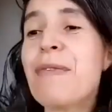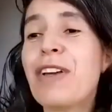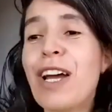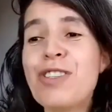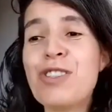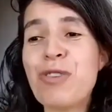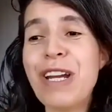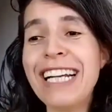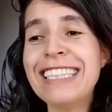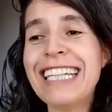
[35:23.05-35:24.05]
gut
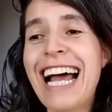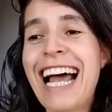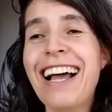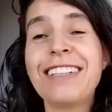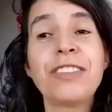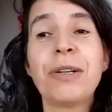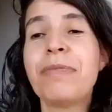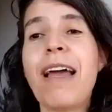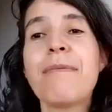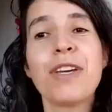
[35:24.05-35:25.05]
strings are
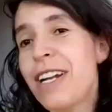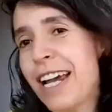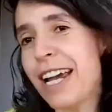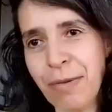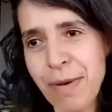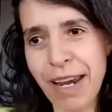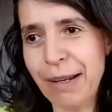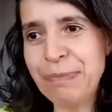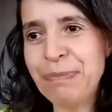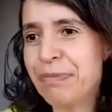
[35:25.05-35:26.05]
sometimes a nightmare.